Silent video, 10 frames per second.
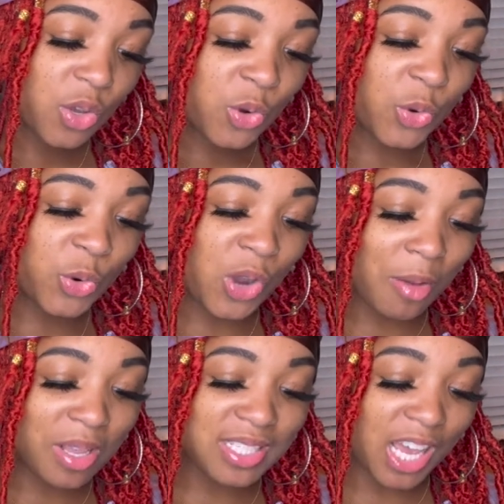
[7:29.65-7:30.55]
Oh, I'm
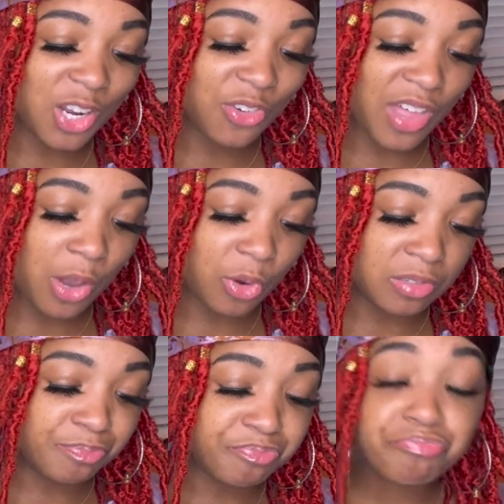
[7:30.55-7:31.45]
excited for that
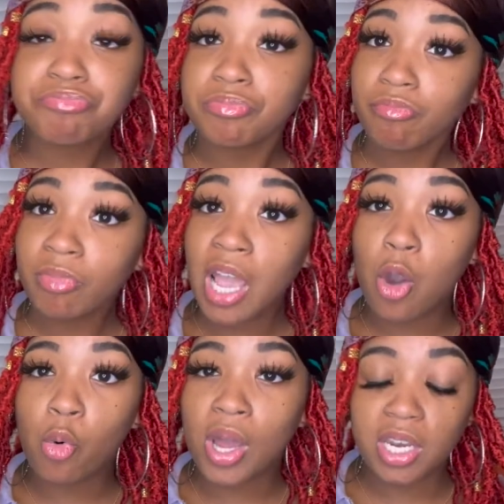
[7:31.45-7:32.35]
one.
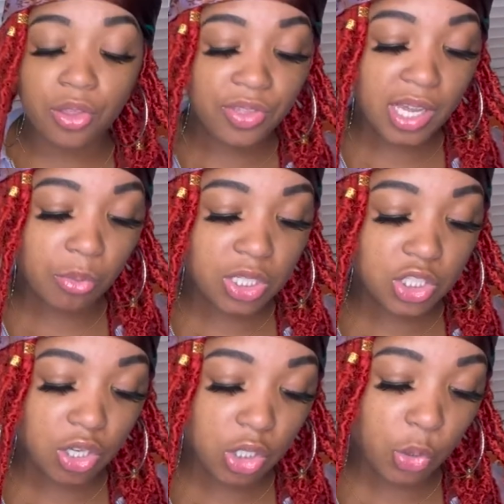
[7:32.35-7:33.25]
Oh, another thing I wanted to
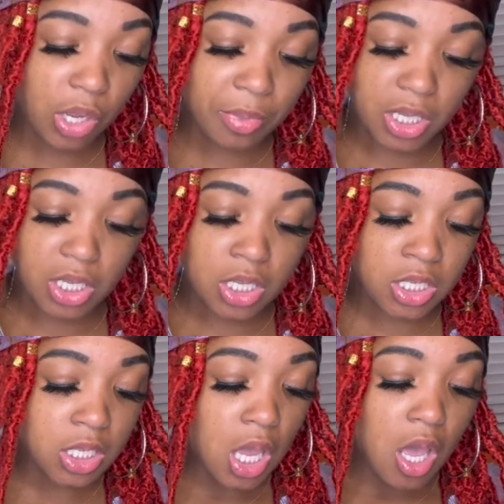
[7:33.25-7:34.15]
start doing because
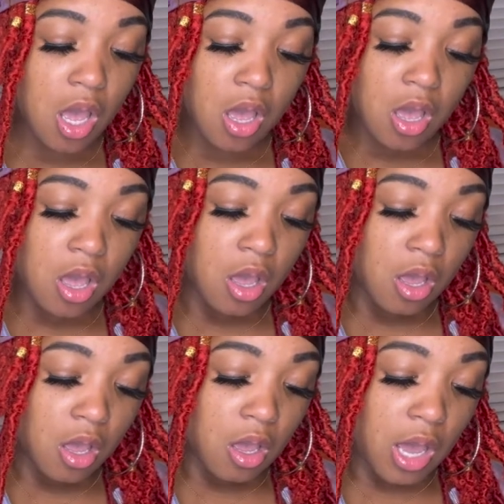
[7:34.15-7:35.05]

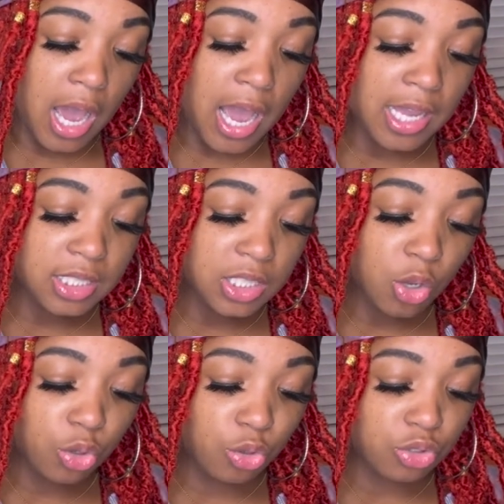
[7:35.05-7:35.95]
I still
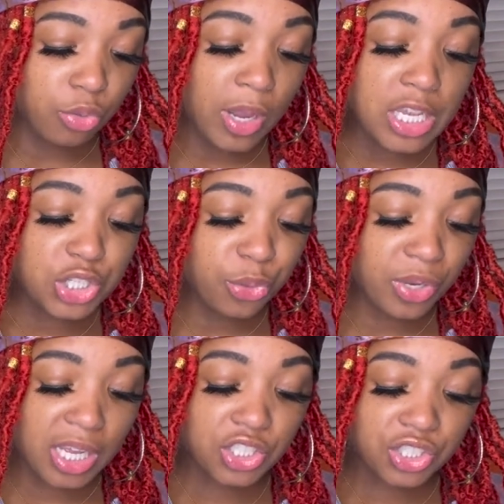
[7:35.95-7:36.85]
use a razor when
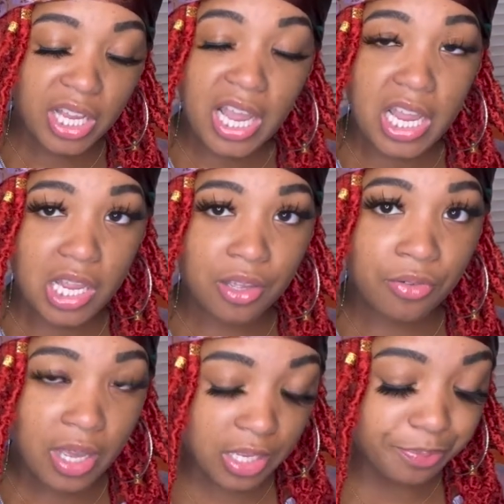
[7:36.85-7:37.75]
I shave
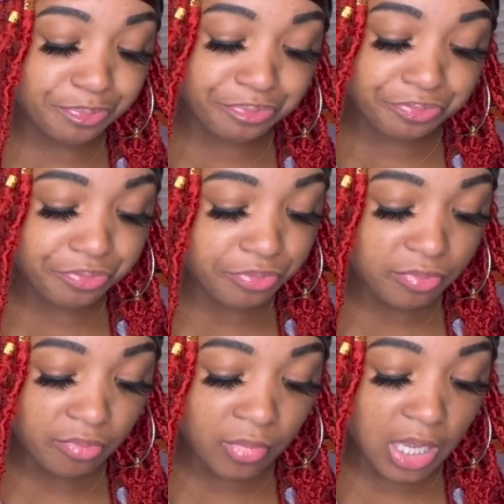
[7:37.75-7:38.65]

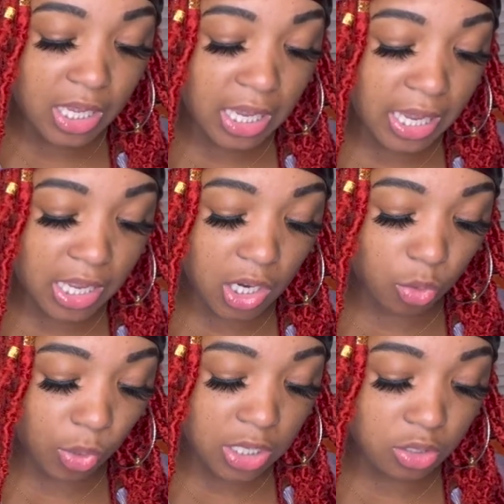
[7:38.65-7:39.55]
and
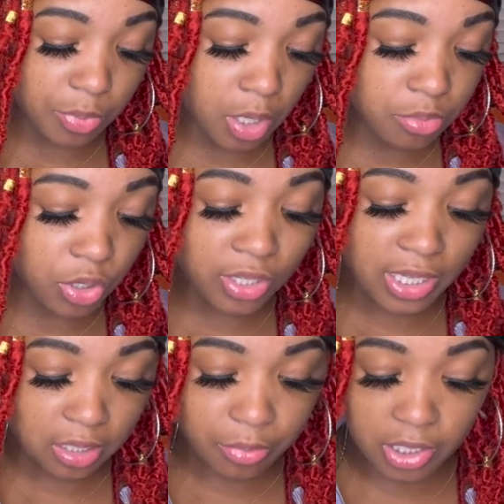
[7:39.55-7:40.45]
razor bumps are
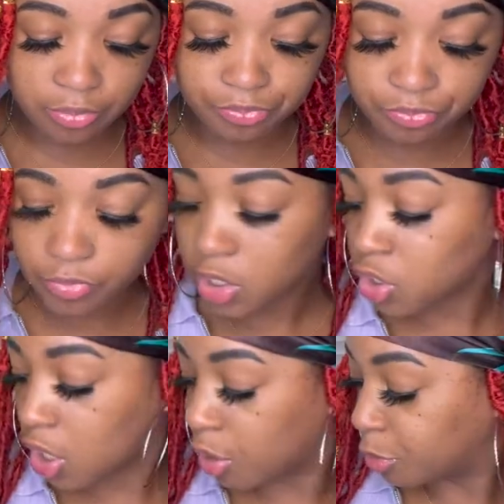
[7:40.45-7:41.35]
killing me.
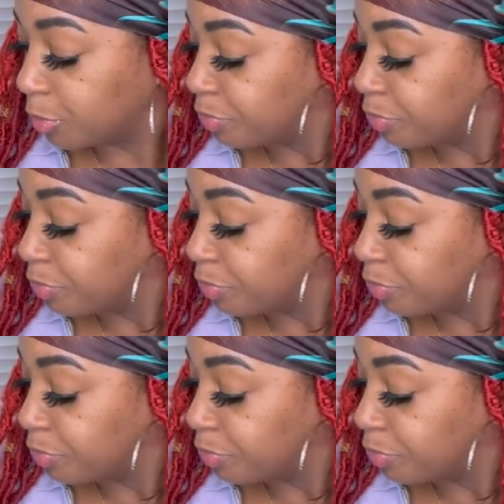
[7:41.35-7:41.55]
So